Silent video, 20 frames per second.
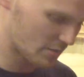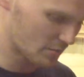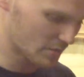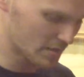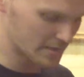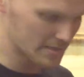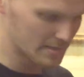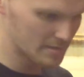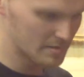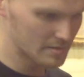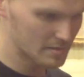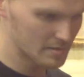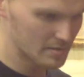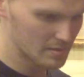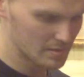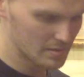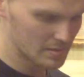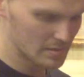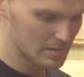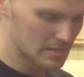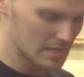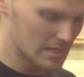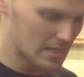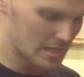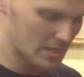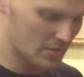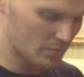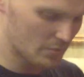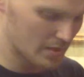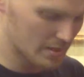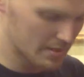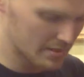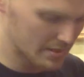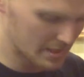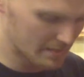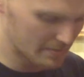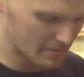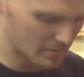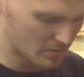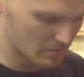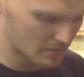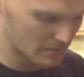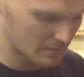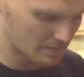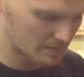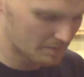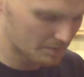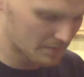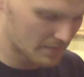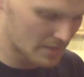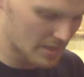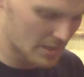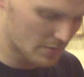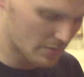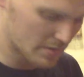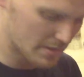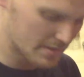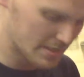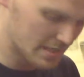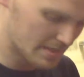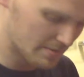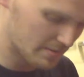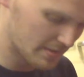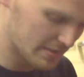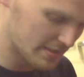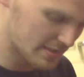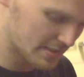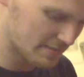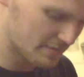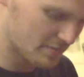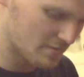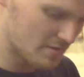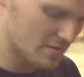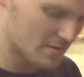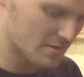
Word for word: don't want to. I don't want to double. I don't want to double into